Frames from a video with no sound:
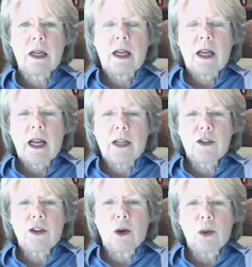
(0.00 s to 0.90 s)
And
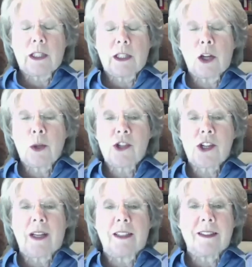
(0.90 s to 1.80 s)
so it load
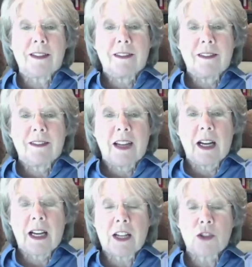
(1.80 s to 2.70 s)
sheds and
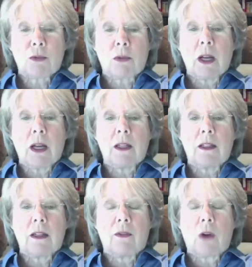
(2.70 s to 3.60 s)
it gets rid
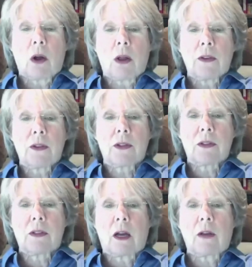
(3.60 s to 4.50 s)
of all the
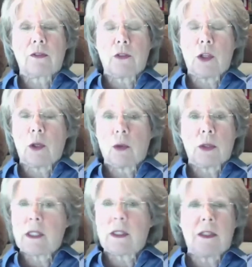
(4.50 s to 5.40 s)
stuff you don't
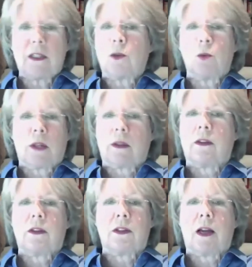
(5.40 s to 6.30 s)
need to deal with at
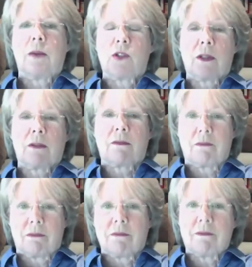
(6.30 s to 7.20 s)
the time, just
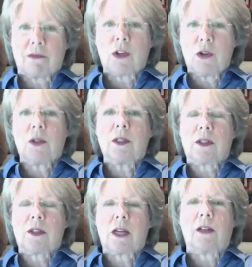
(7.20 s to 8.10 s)
so you can
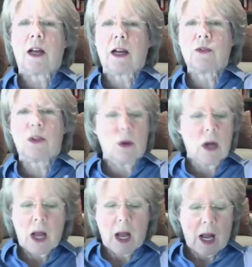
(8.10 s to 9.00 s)
stay alive. So
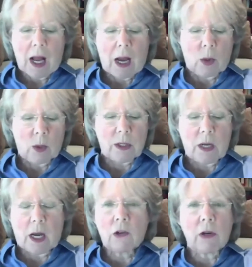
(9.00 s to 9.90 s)
I wasn't
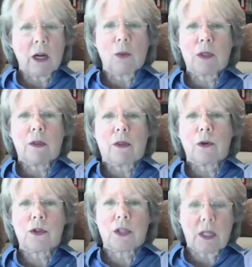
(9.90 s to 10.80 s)
hungry. I wasn't
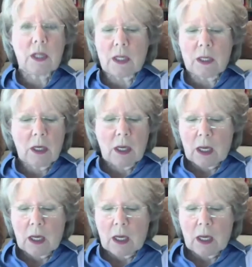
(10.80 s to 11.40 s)
thirsty.